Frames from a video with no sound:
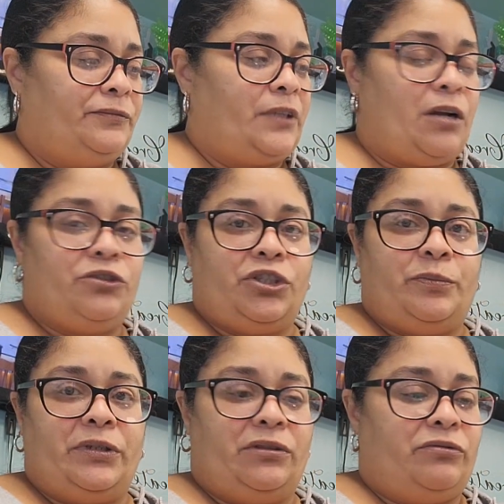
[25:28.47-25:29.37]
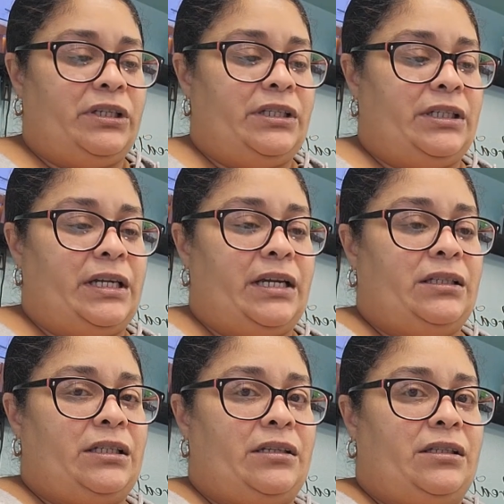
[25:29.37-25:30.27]
I'll just put the rest of the
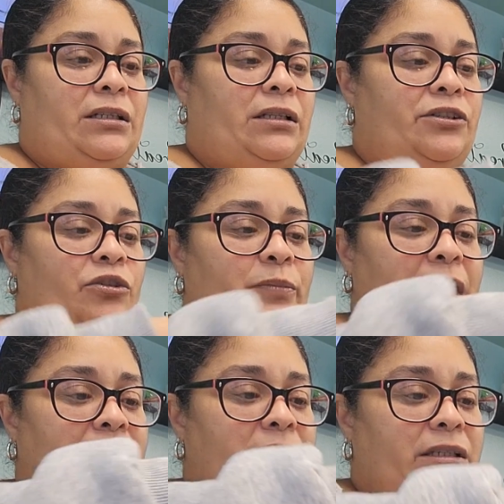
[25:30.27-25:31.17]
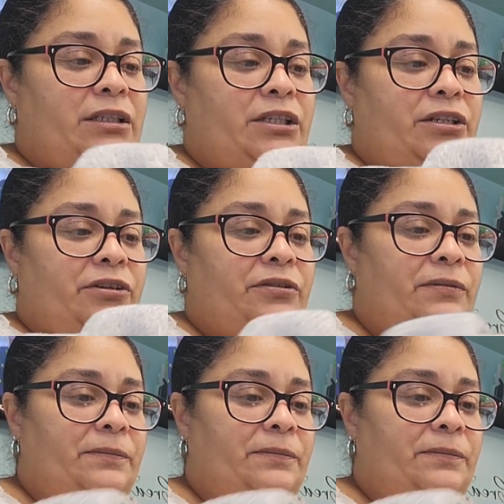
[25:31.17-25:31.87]
excess glitter back in here.